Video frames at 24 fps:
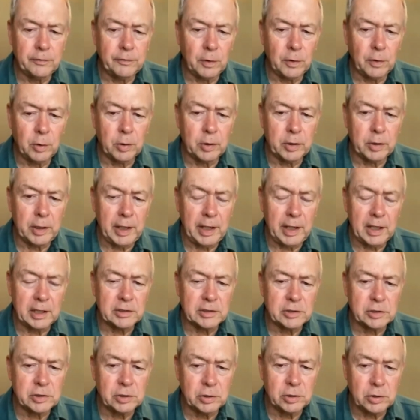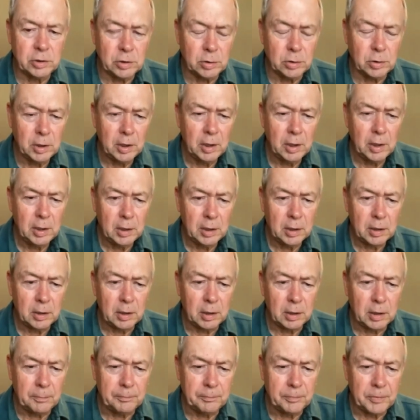forward as to
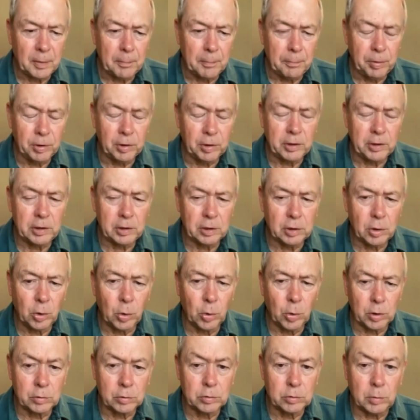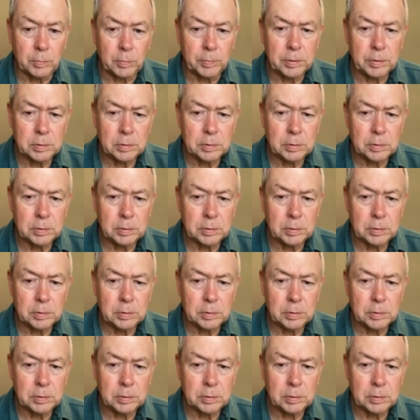building the core group.